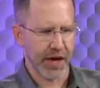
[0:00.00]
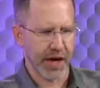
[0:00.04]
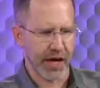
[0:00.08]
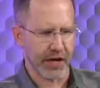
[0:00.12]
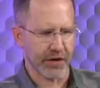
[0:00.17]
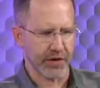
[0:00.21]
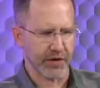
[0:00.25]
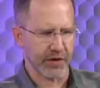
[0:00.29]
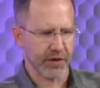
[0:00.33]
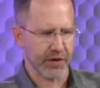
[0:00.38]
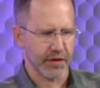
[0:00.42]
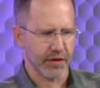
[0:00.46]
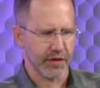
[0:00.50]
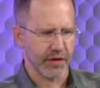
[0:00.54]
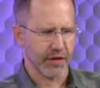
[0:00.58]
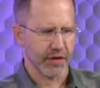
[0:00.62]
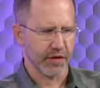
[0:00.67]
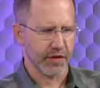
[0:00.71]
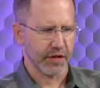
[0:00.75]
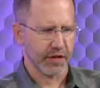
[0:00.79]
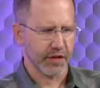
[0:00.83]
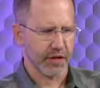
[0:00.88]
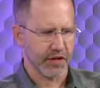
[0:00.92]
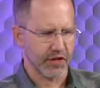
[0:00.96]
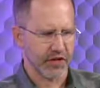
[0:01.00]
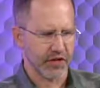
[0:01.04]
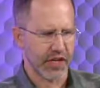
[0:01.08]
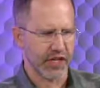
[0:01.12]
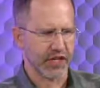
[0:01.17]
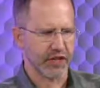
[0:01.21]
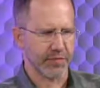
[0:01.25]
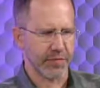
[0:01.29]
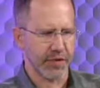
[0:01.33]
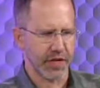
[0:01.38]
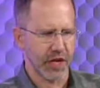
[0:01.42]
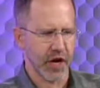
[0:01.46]
pet
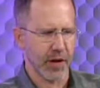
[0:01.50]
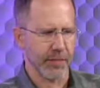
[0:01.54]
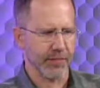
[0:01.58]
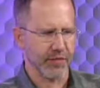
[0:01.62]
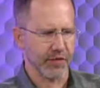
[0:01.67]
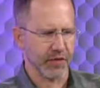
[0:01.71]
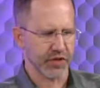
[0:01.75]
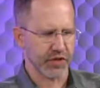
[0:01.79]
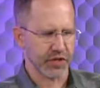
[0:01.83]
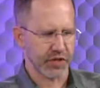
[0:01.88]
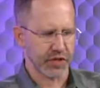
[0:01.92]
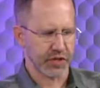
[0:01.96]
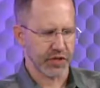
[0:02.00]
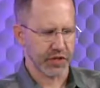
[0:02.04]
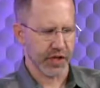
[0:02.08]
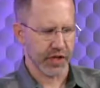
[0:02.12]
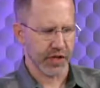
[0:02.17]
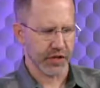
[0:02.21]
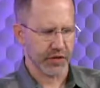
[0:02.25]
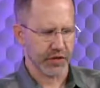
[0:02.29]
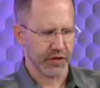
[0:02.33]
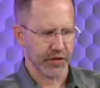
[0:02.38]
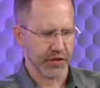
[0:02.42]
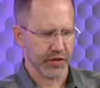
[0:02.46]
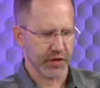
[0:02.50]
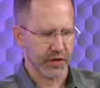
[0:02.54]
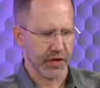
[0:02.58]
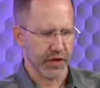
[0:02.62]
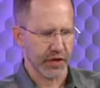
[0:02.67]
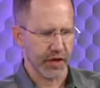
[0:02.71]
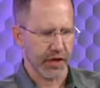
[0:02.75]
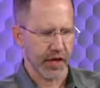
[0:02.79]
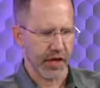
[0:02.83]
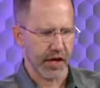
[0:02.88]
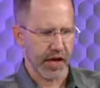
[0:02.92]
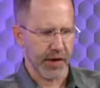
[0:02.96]
sets me up for success
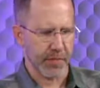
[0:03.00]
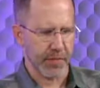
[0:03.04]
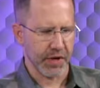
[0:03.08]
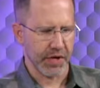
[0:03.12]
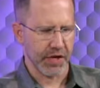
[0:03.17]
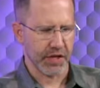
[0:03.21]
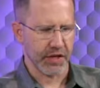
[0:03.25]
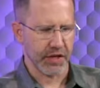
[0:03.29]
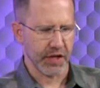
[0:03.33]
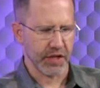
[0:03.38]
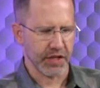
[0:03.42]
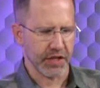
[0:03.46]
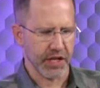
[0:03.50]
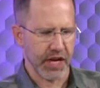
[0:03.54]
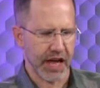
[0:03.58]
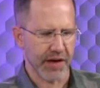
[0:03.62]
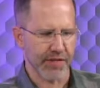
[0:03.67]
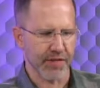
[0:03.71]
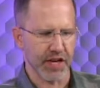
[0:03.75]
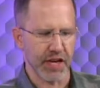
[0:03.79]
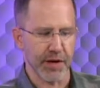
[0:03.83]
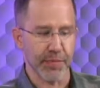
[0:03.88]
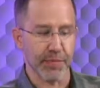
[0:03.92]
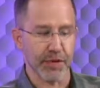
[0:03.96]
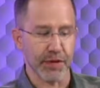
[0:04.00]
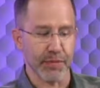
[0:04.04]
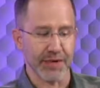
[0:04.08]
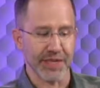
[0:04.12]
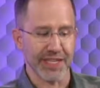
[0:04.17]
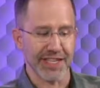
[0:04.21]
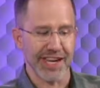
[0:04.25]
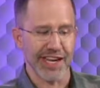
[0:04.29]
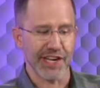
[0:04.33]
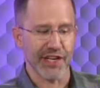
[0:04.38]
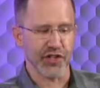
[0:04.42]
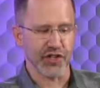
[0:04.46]
but it doesn't have an
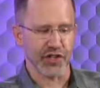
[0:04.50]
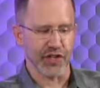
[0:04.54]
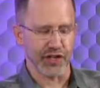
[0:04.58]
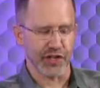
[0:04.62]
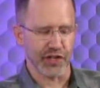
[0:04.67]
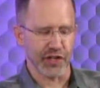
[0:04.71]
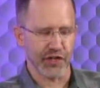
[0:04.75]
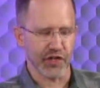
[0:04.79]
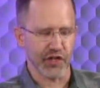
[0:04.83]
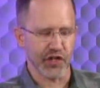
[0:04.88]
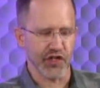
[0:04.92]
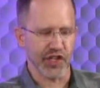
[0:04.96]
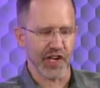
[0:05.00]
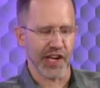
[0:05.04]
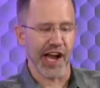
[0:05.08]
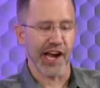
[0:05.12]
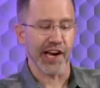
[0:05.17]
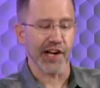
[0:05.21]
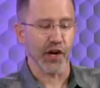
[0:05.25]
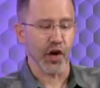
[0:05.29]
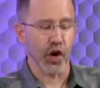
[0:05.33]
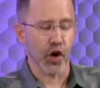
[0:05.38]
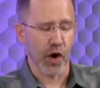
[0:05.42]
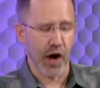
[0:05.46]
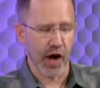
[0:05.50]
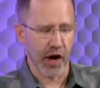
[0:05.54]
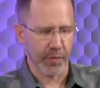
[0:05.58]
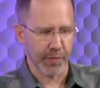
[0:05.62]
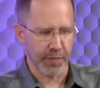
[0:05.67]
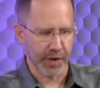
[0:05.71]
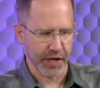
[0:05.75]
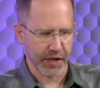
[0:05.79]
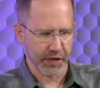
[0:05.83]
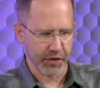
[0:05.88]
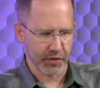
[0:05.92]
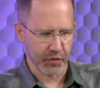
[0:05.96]
implementation. It doesn't say, I know how
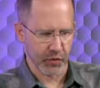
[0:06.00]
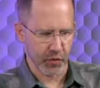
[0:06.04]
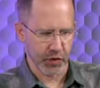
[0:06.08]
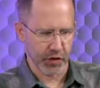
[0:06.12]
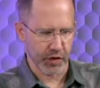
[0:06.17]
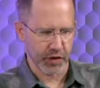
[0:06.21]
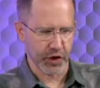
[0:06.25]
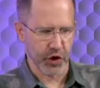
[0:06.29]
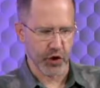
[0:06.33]
pets work.